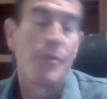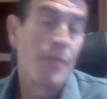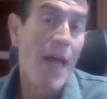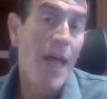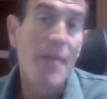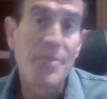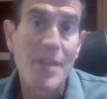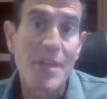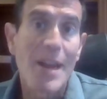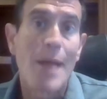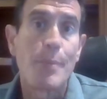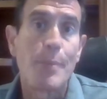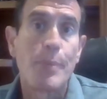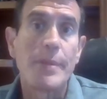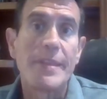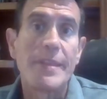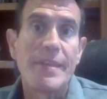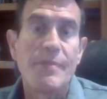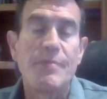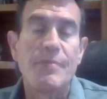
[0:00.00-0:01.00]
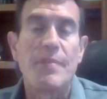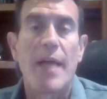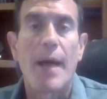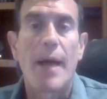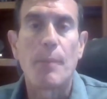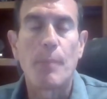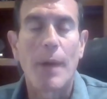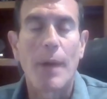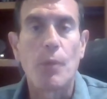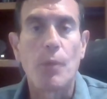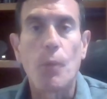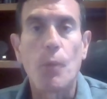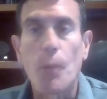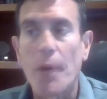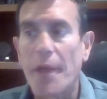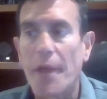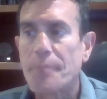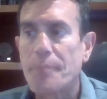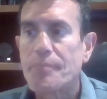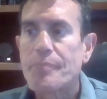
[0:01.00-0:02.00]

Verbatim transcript: Not that I believe that, by the way.